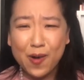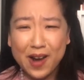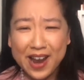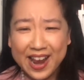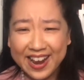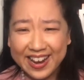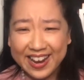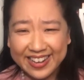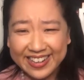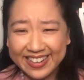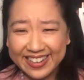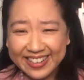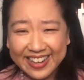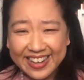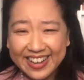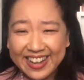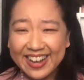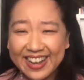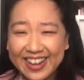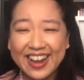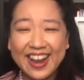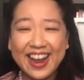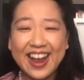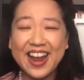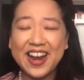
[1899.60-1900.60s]
boring.
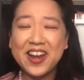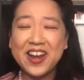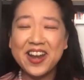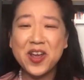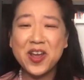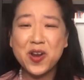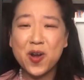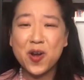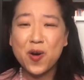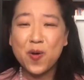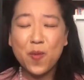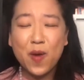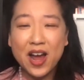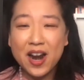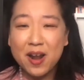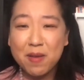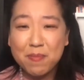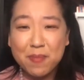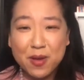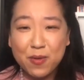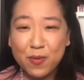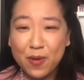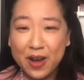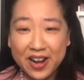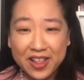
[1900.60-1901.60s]
And you don't want to
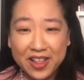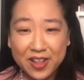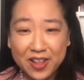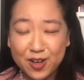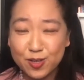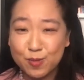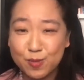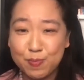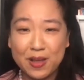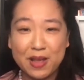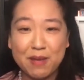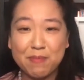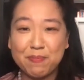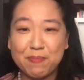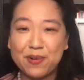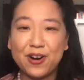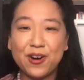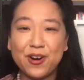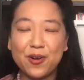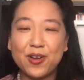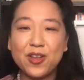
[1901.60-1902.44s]
be one of those people.